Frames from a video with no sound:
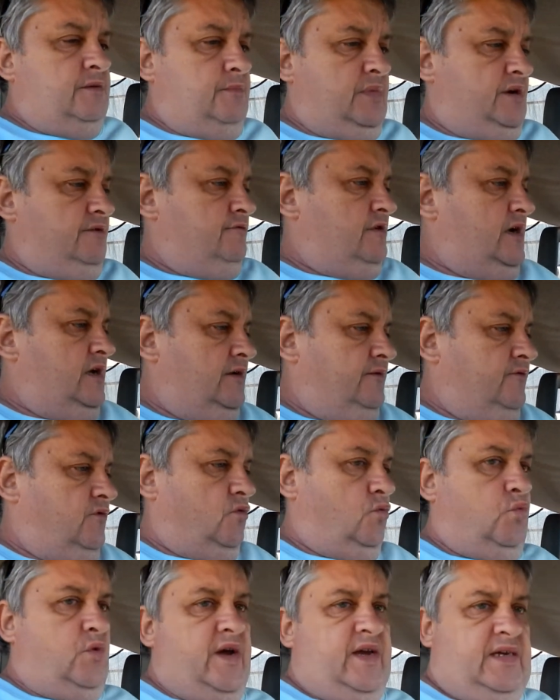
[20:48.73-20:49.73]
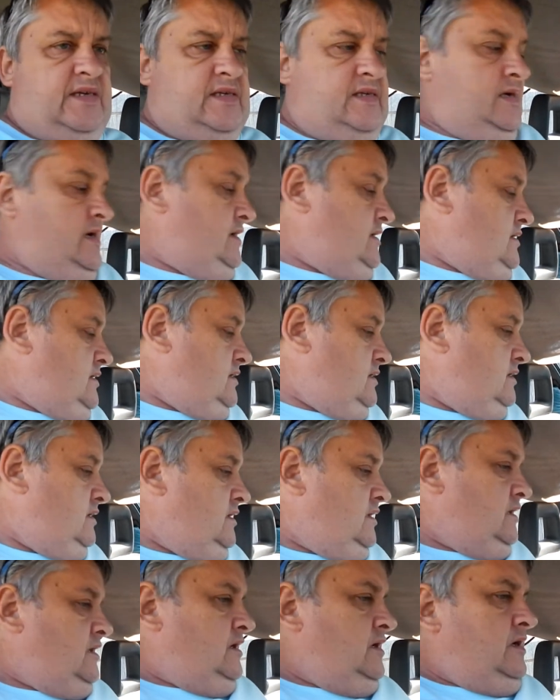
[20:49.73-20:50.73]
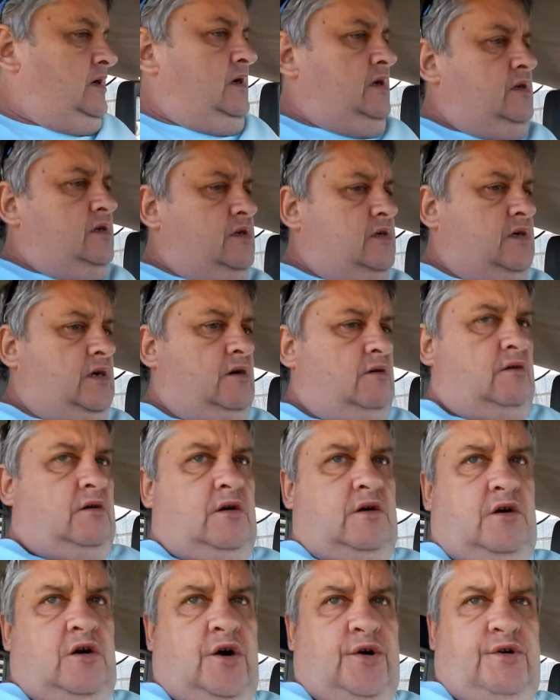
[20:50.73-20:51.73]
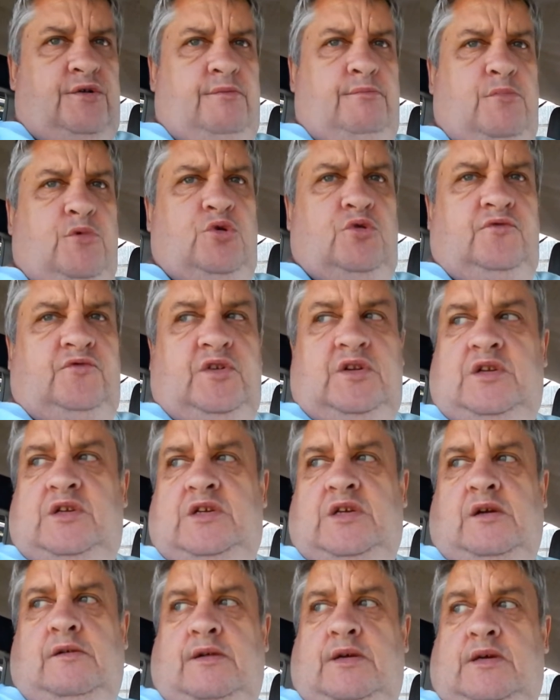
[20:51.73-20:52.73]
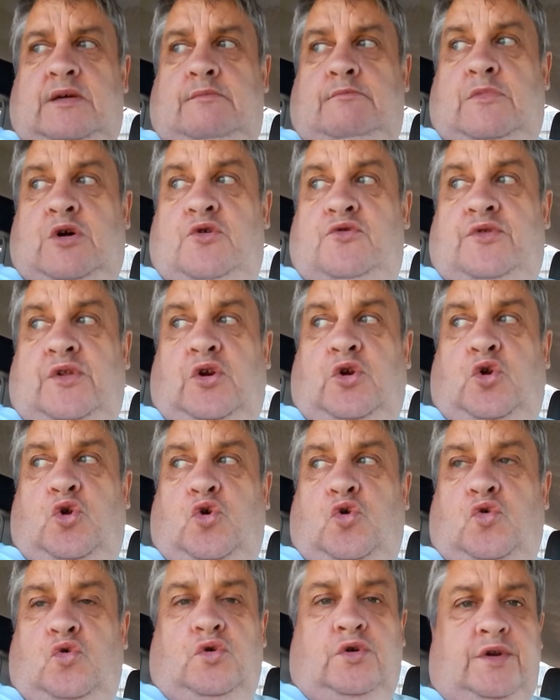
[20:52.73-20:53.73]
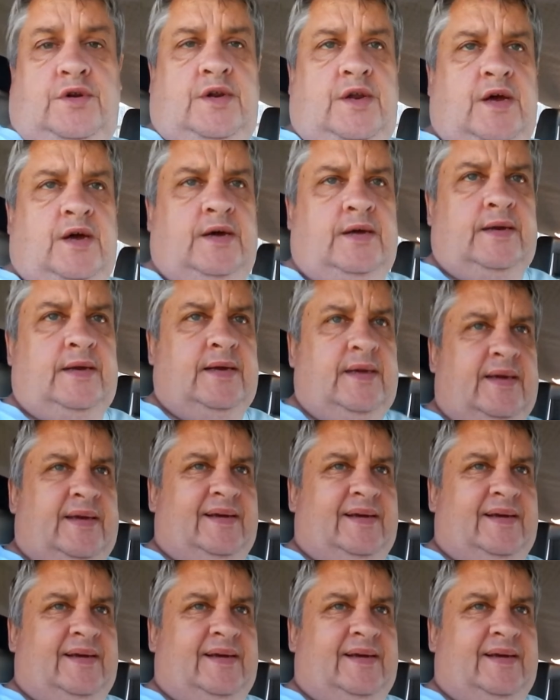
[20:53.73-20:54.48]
hasn't been running for weeks, so I've got to move it so I can mow the lawn.